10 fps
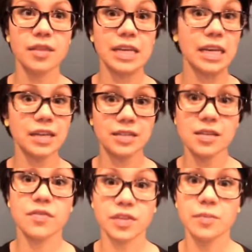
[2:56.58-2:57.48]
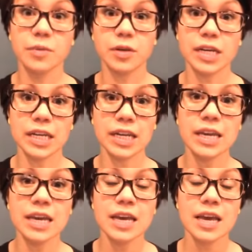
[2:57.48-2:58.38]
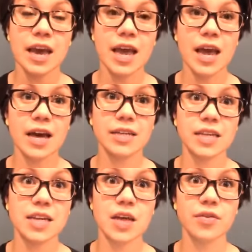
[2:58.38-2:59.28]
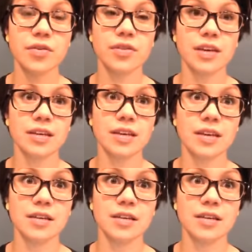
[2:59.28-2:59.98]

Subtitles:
the needs of the community. And another thing